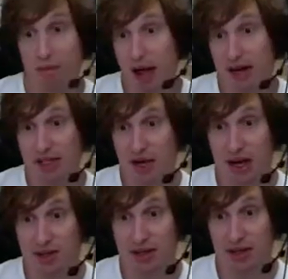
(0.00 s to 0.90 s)
and Matt is
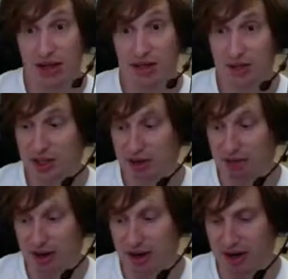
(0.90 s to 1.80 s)
not too
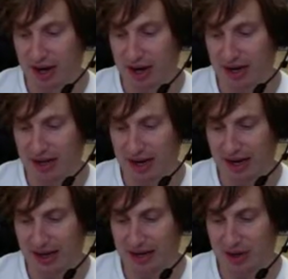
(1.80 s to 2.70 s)
different. Like
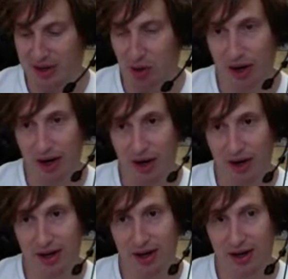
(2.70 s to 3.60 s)
going on
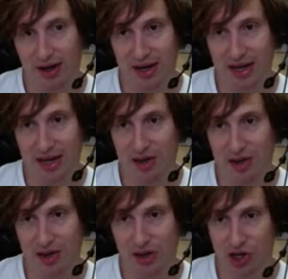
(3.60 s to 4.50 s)
an
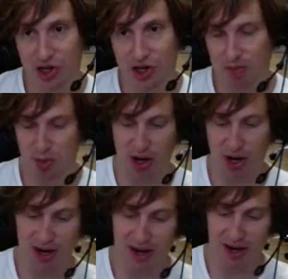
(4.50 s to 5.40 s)
ego-driven shopping
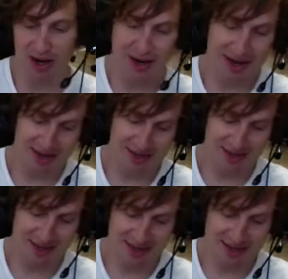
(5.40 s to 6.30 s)
spree,
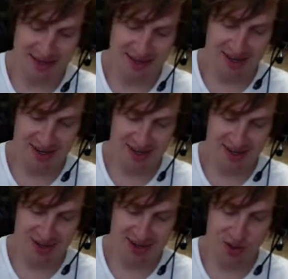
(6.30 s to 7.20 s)
and
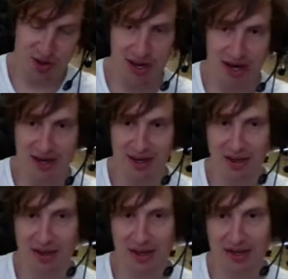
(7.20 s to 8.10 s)
sort of getting
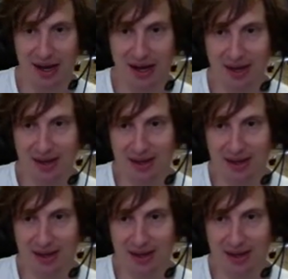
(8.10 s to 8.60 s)
nothing done.